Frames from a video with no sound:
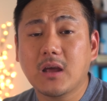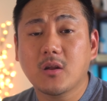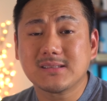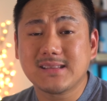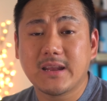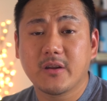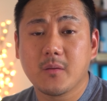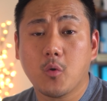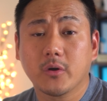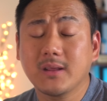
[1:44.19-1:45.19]
down on
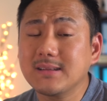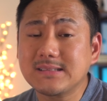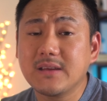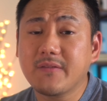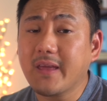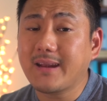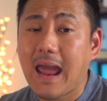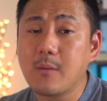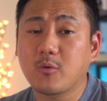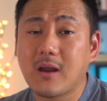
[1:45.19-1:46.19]
Saturday morning to see if they could
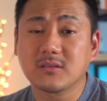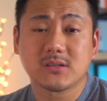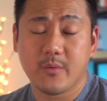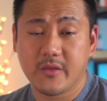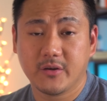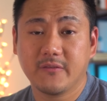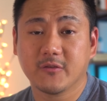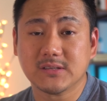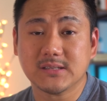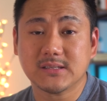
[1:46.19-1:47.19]
hammer out some of their
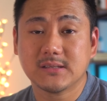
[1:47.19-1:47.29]
differences.